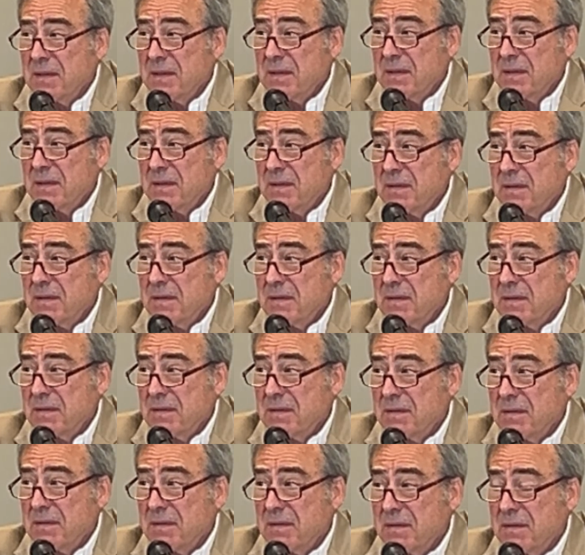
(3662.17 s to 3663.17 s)
So you would
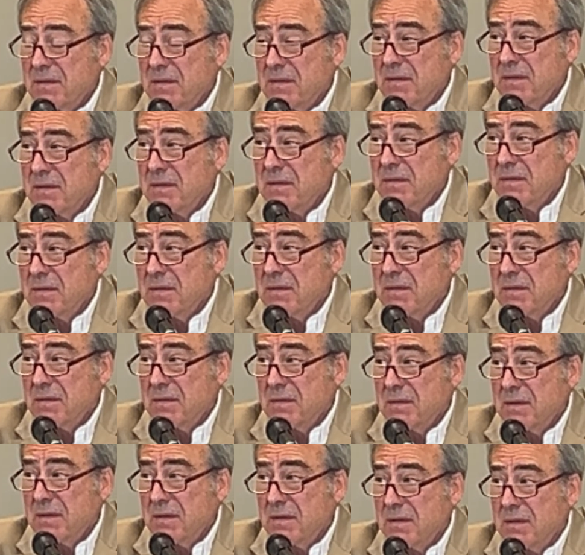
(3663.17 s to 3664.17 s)
send them to
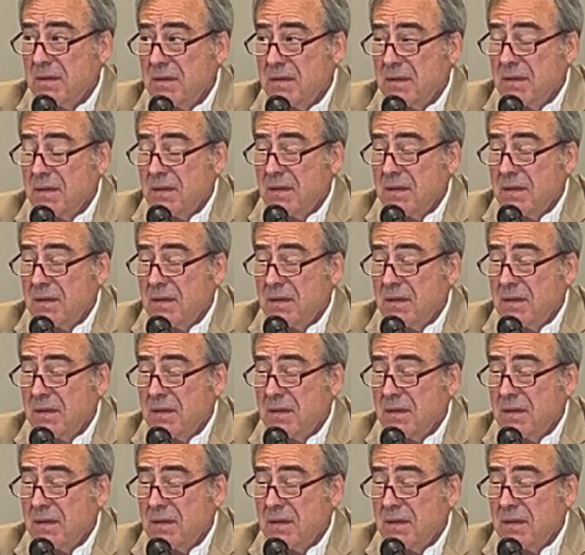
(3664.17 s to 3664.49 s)
15 feet?